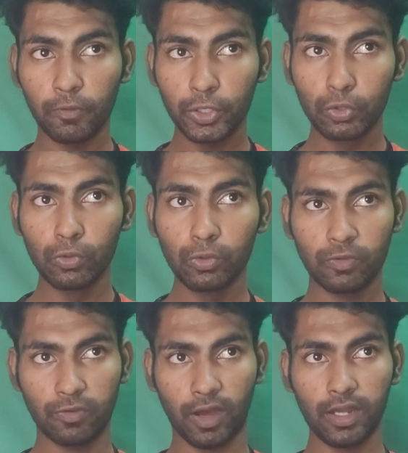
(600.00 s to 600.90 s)
moving
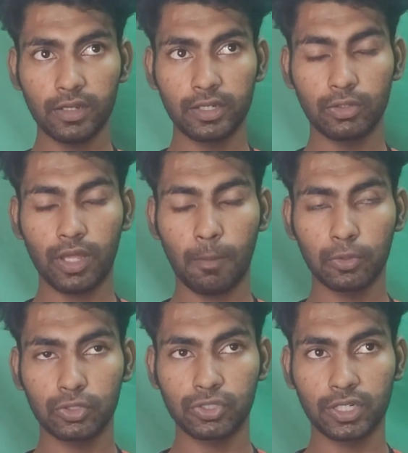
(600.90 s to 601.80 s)
too far into the
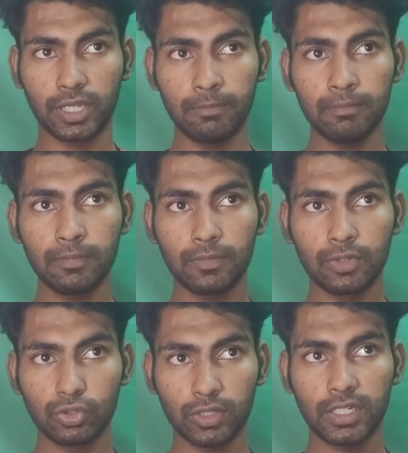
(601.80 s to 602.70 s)
opposition team,
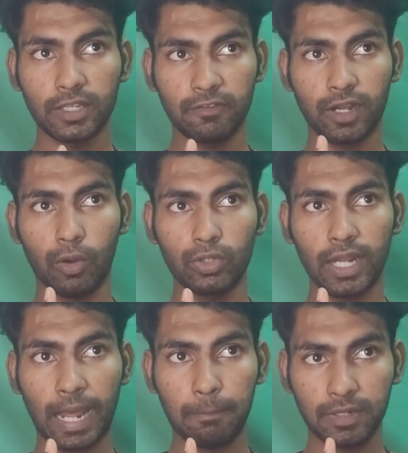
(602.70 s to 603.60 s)
so that if a
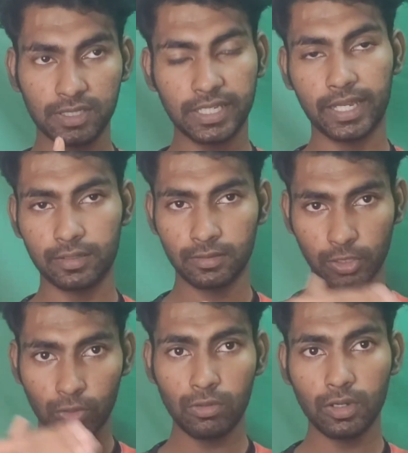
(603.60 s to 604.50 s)
counter happens he can
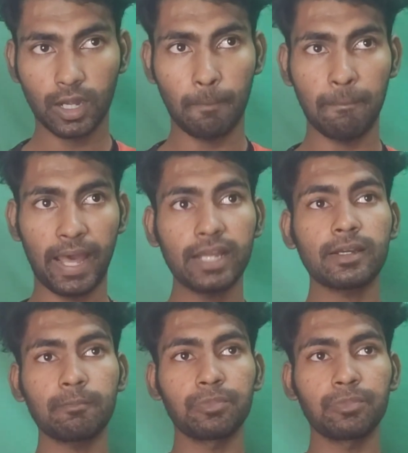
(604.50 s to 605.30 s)
come back.